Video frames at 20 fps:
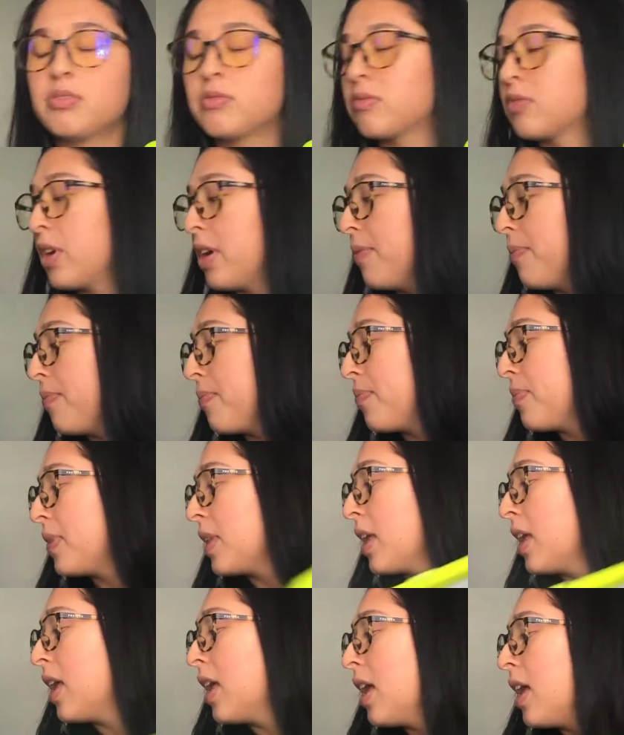Okay.
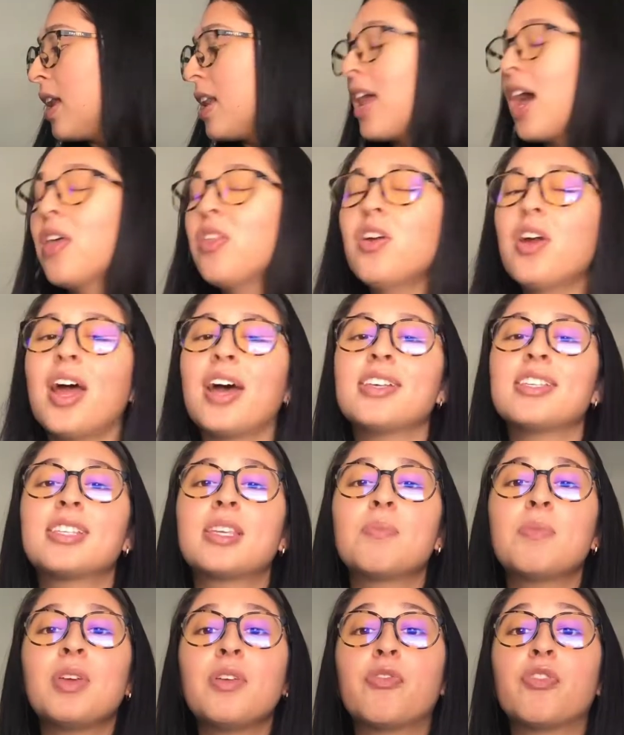Now they're
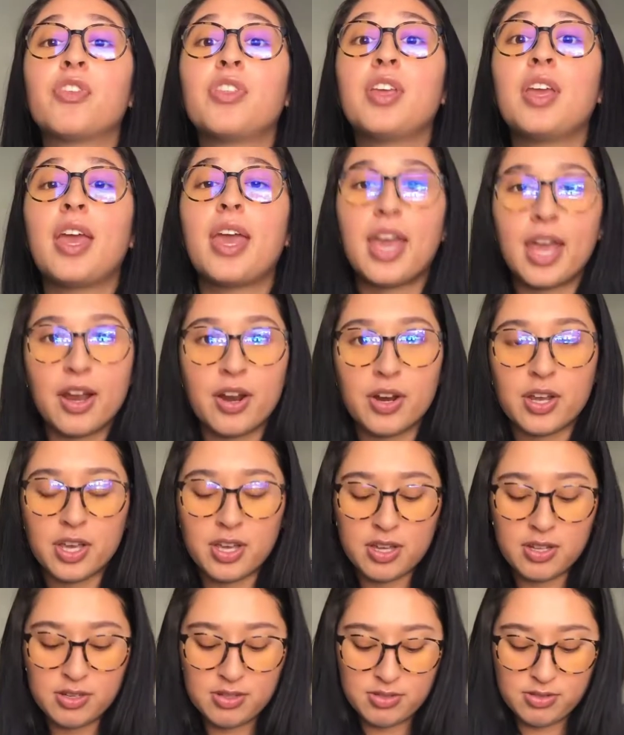asking me for the
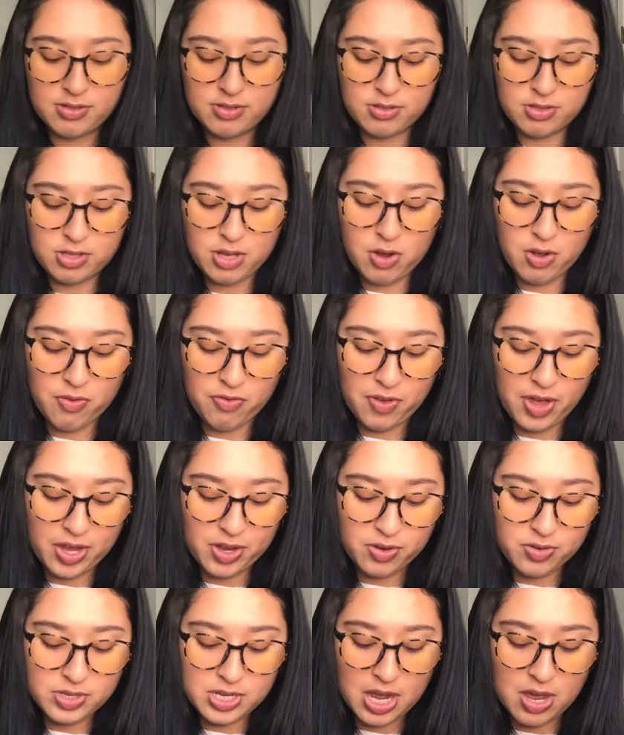area. So if I
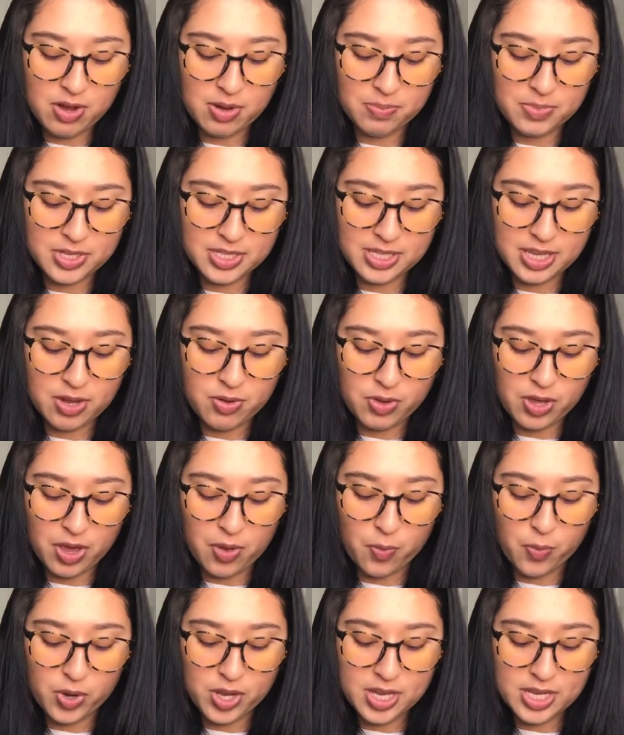go down, I'm going to say, okay,
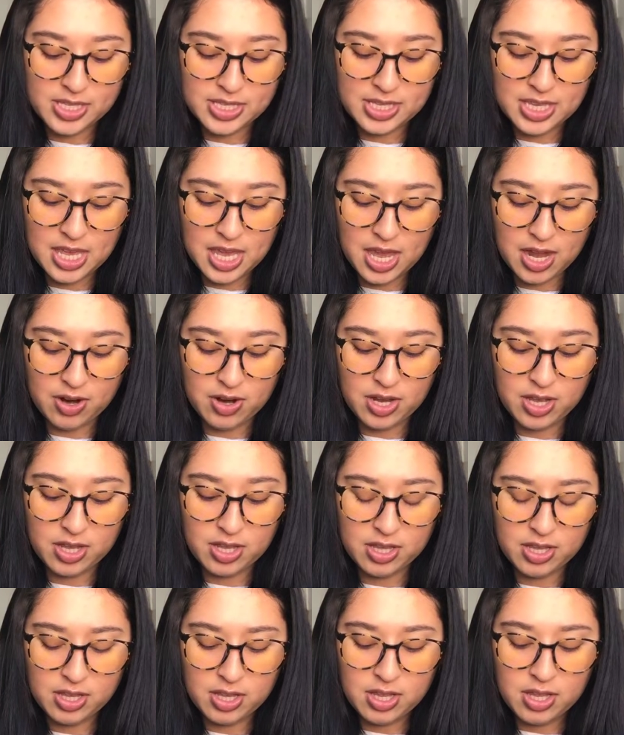what is the area?
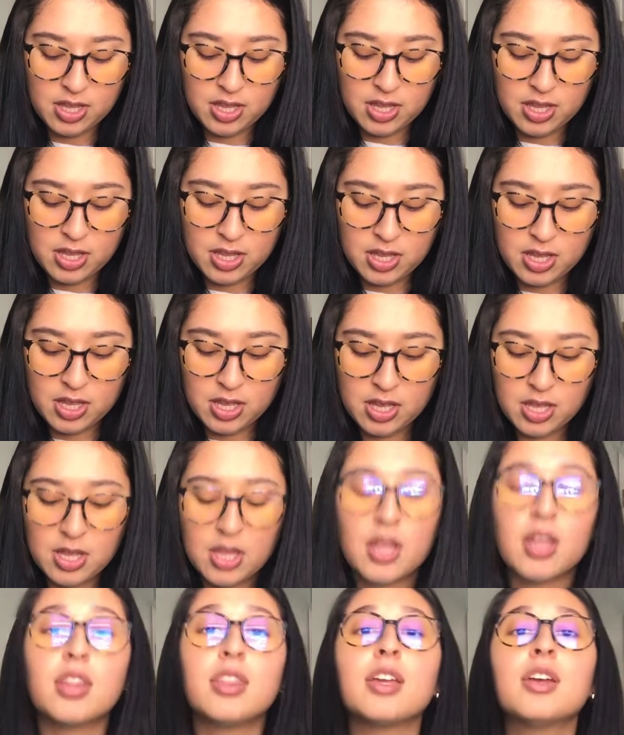
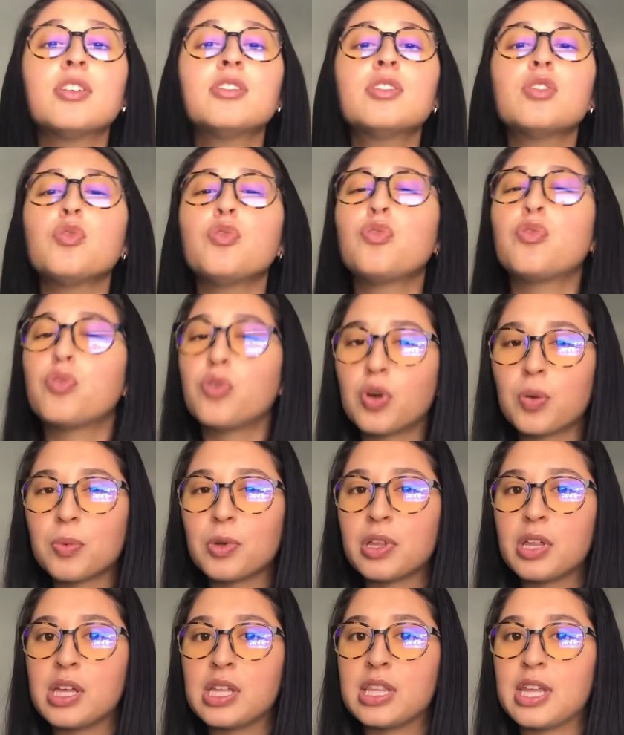There's a
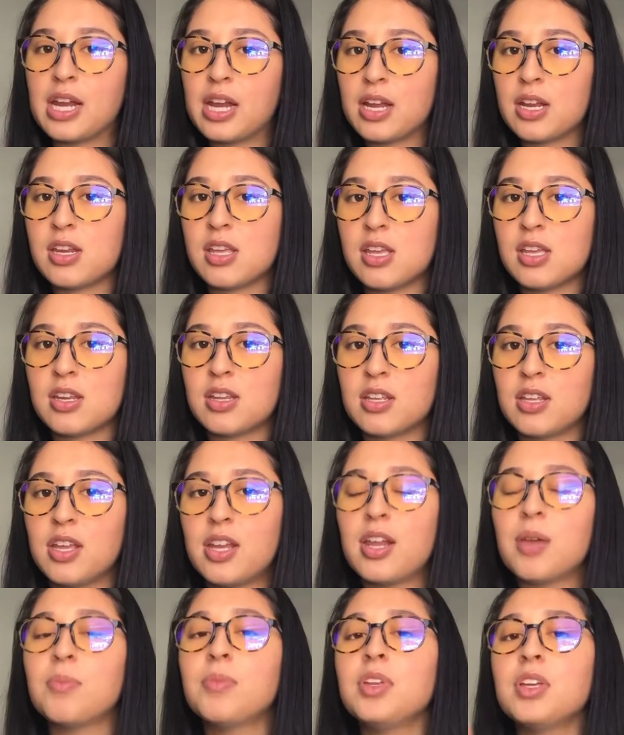formula that I need,
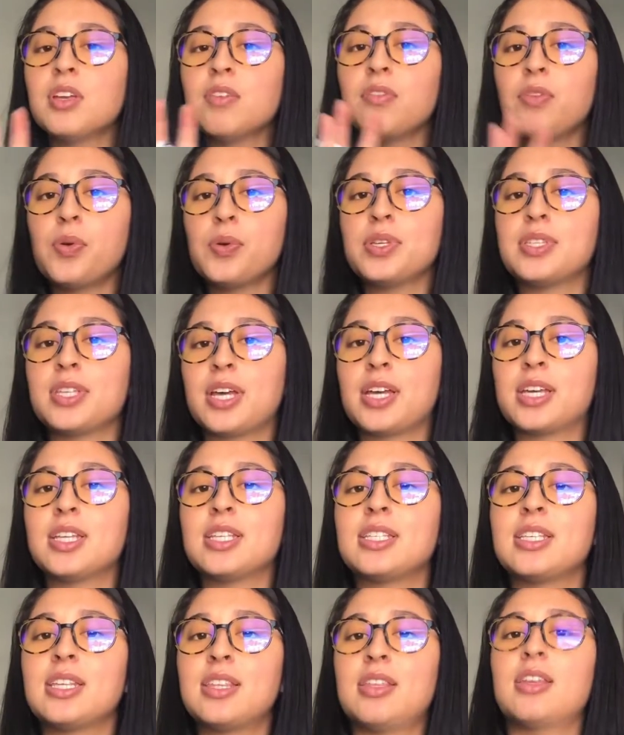and I'm going to give you a second
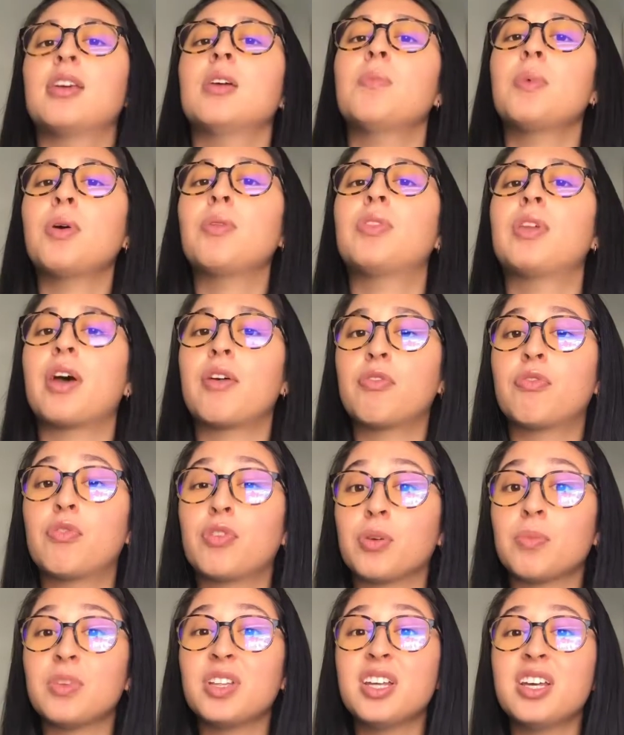to think about that
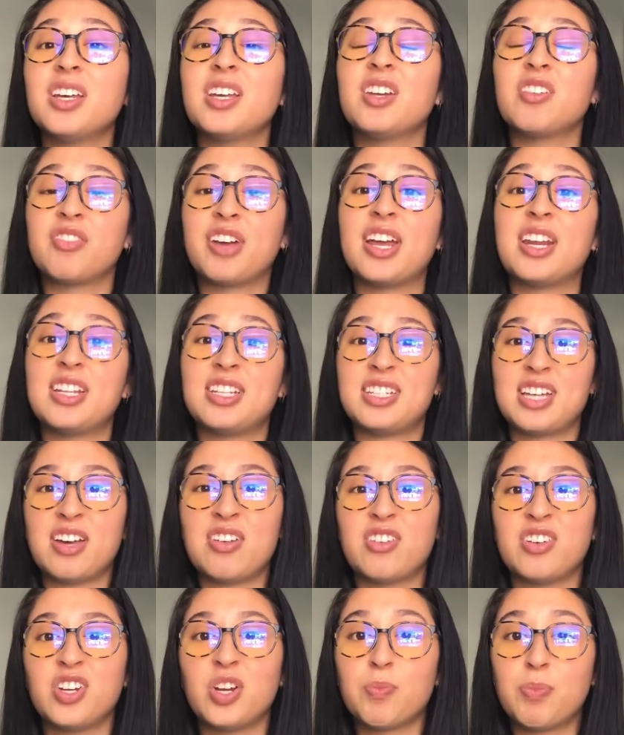formula and write it down
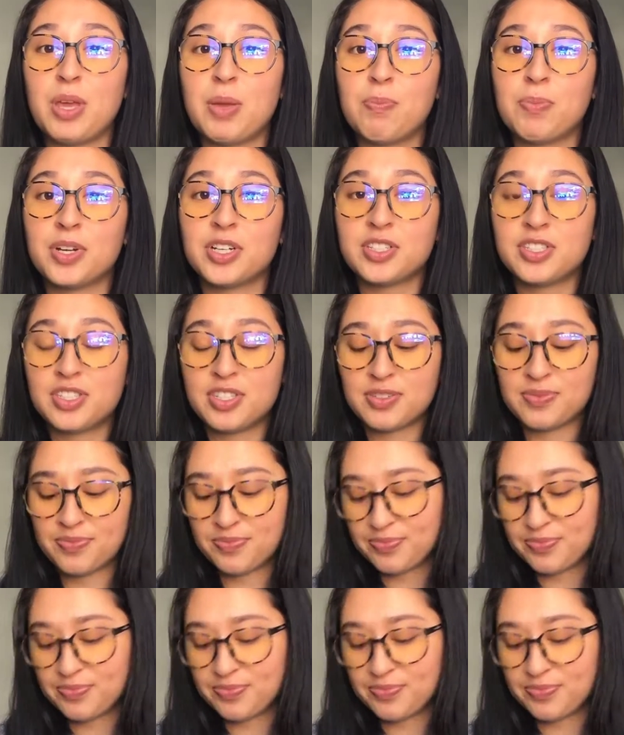on your papers.